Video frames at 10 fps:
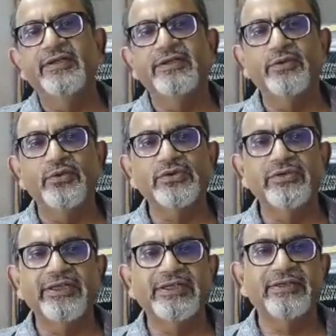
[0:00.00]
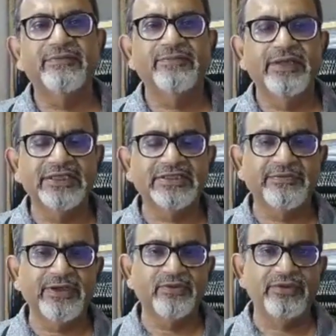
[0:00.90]
Usually the
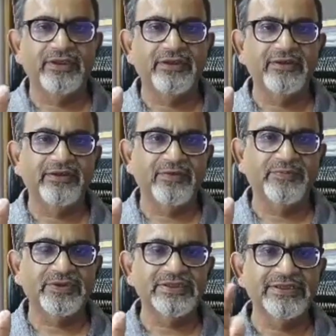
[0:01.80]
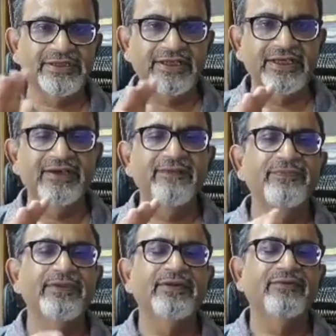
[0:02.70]
extraperitoneal ruptures heal
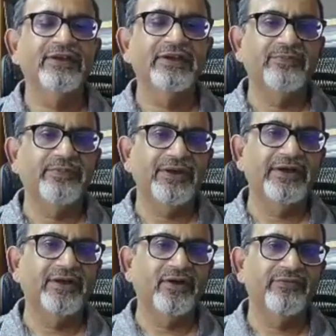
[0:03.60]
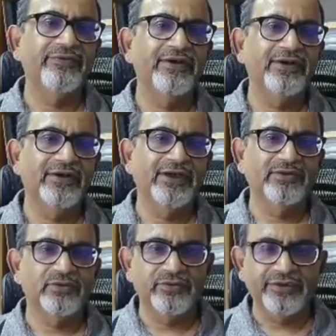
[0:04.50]
within a period of 10
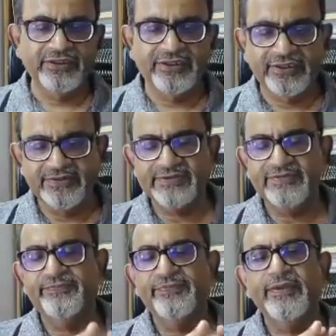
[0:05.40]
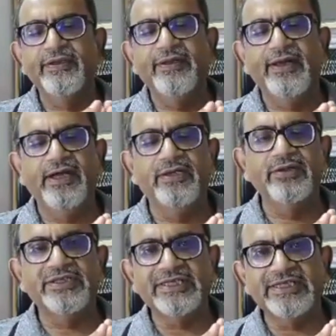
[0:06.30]
to 20 days. And do
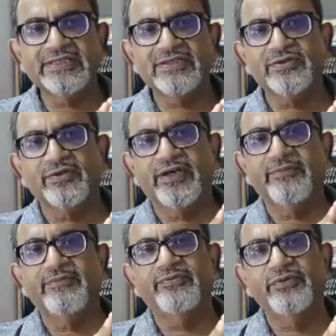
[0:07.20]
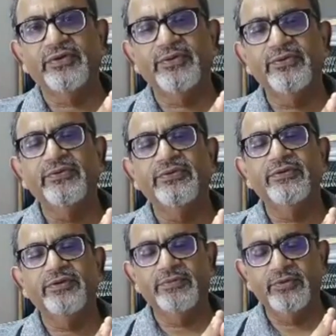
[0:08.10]
a check cystogram before you
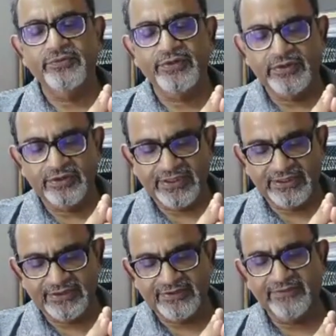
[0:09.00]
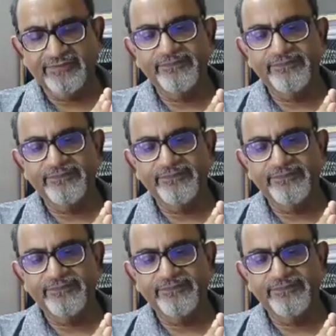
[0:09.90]
remove the catheter.